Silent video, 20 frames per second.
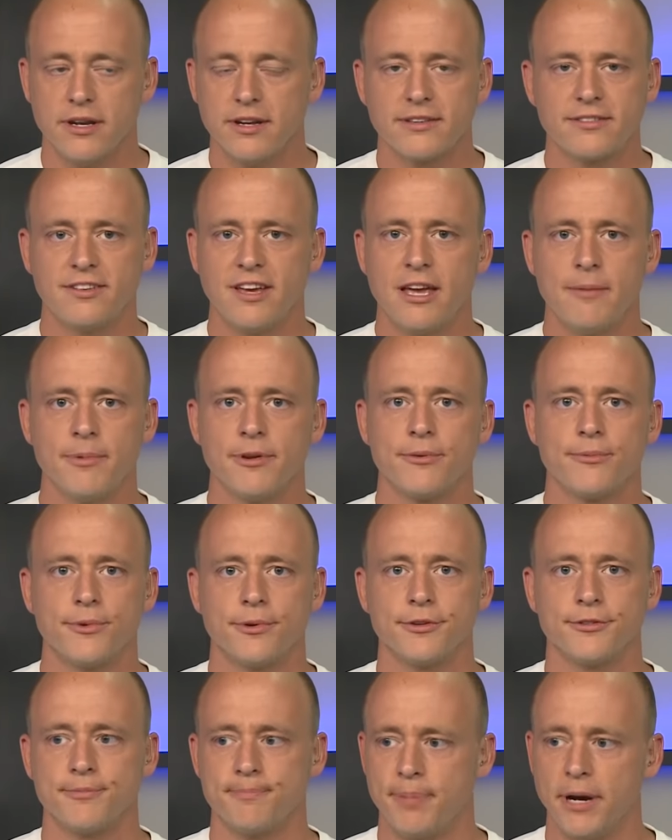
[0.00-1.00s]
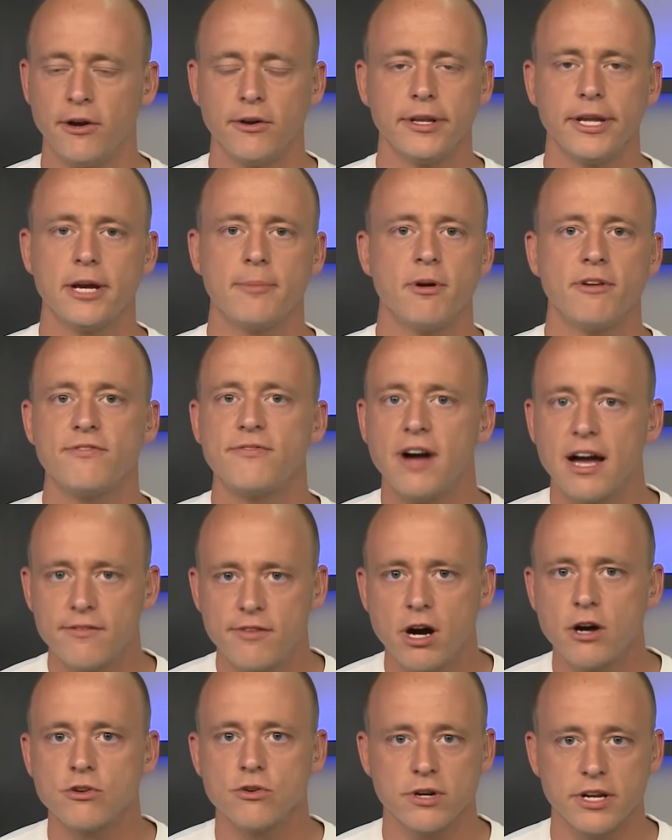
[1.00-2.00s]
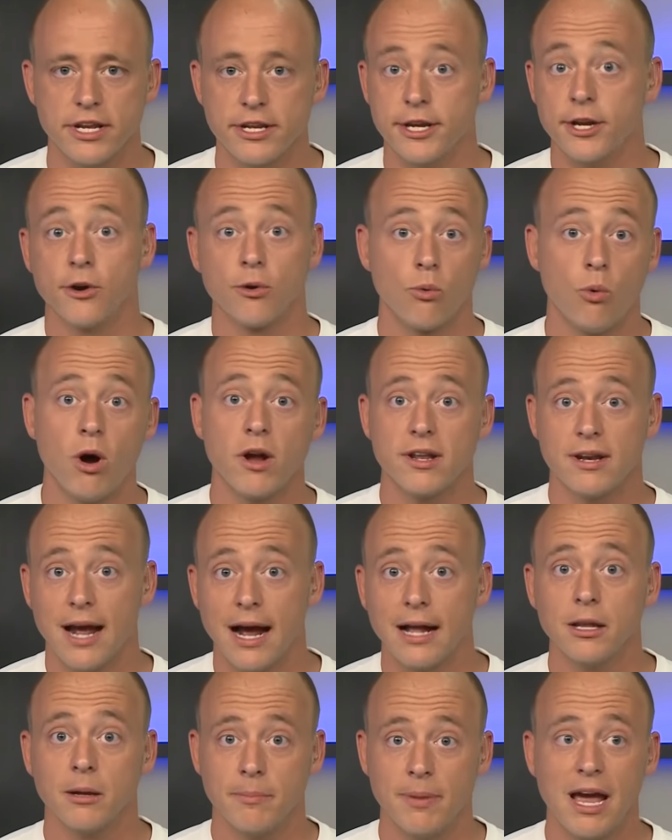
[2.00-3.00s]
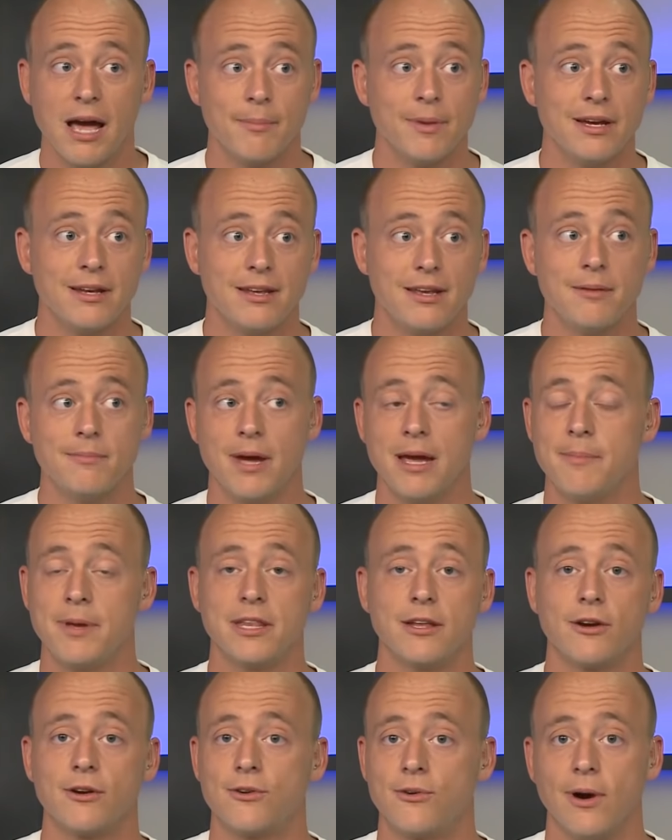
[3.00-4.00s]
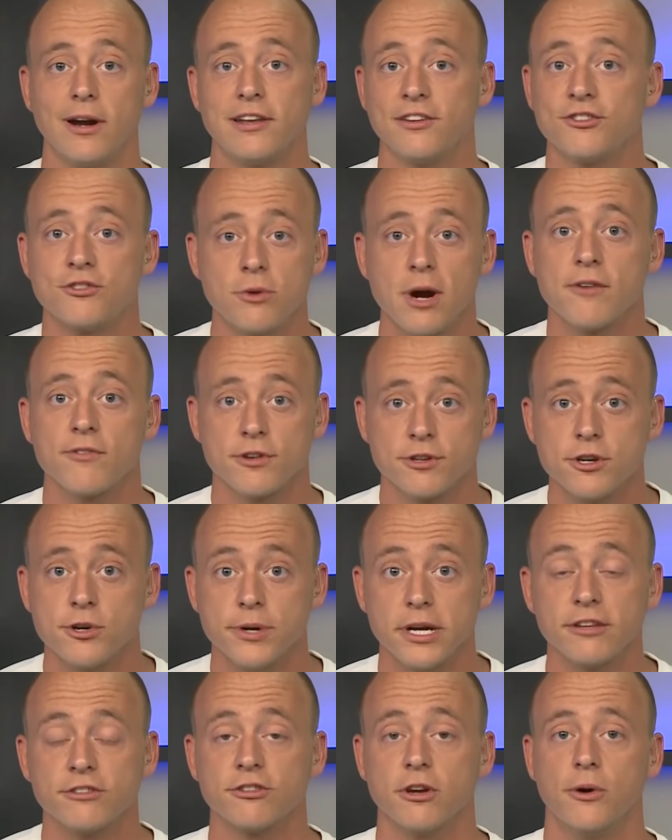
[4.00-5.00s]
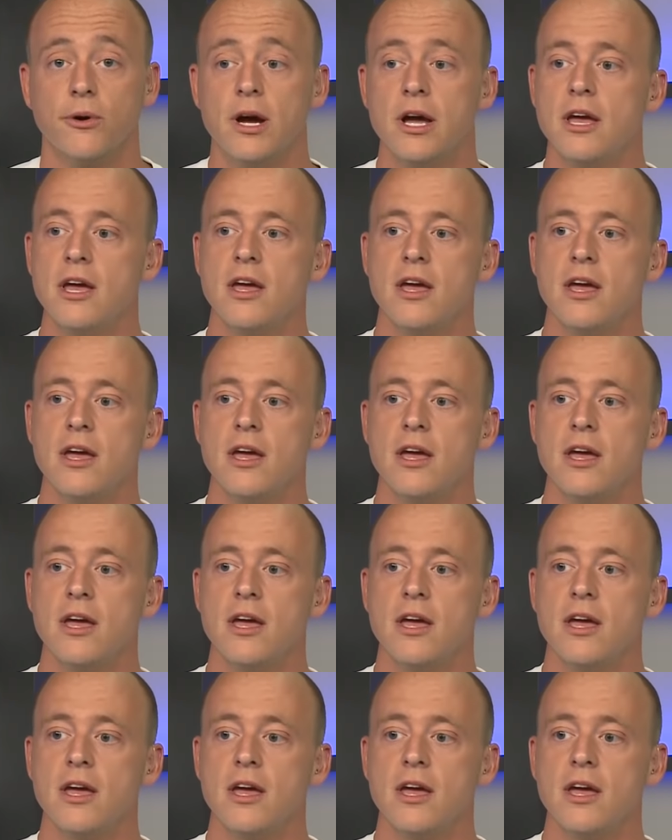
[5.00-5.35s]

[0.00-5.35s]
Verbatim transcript: Nick Saban was barely above 500 in year one at Alabama, and he may be the greatest to ever do it. So,